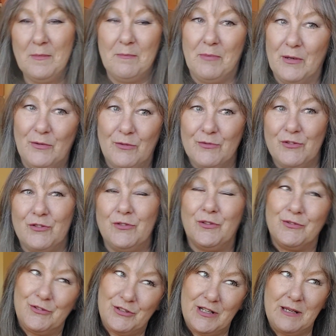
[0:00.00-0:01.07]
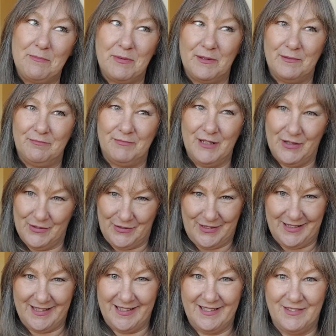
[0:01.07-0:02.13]
But not cheap and
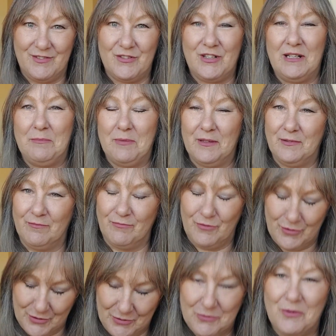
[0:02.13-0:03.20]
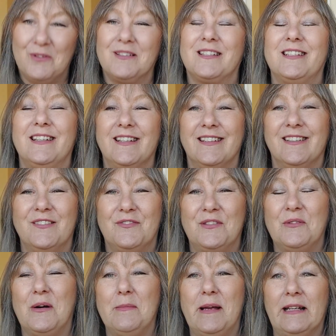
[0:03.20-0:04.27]
nasty, cheap and good quality, if you
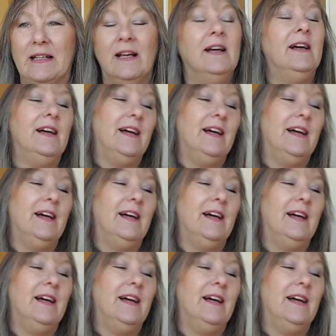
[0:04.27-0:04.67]
know what I mean.